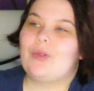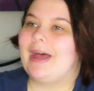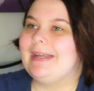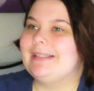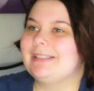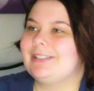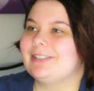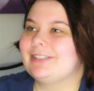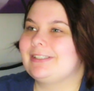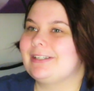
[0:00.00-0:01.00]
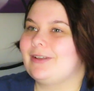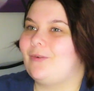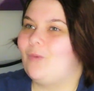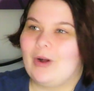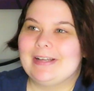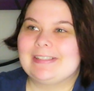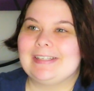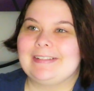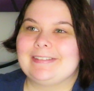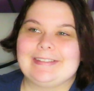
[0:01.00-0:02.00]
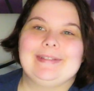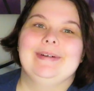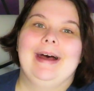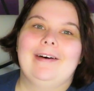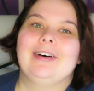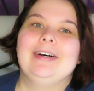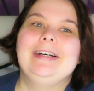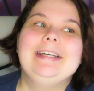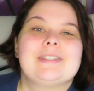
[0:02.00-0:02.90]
That is just the worst thing to do ever.